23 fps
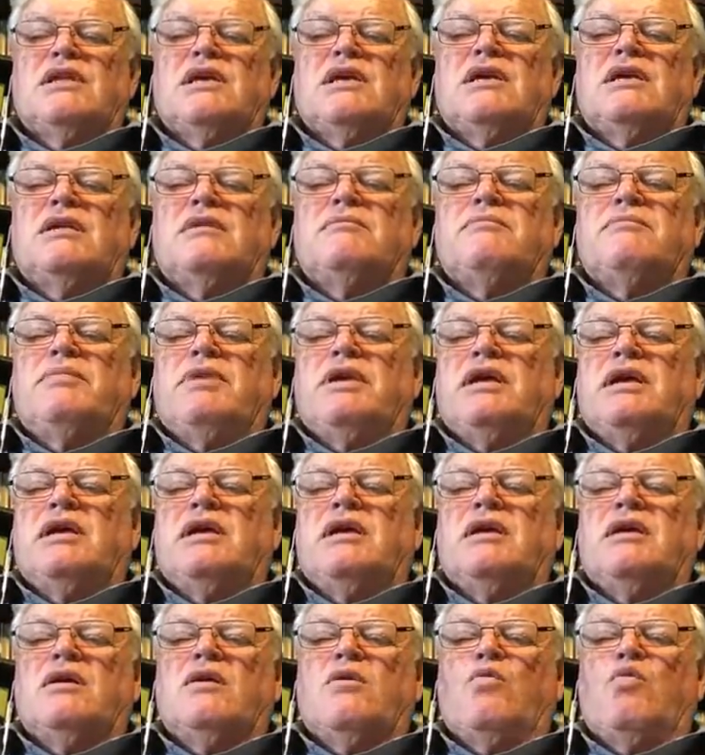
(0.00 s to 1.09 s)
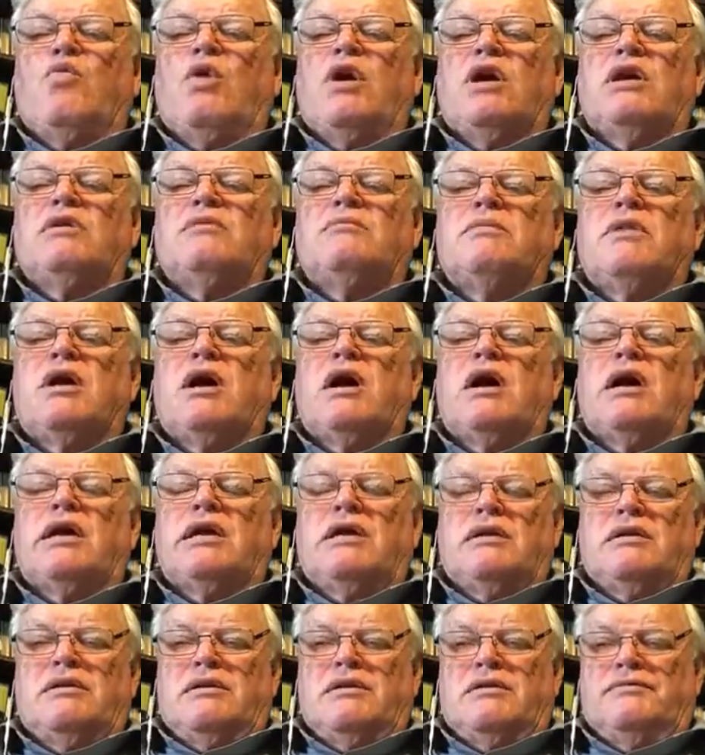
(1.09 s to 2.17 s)
in being one
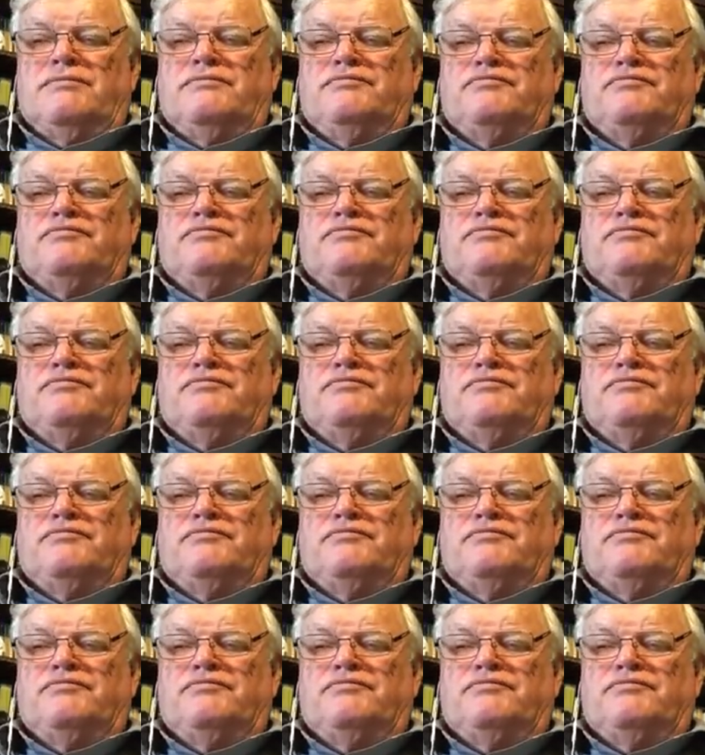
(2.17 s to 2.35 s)
mind.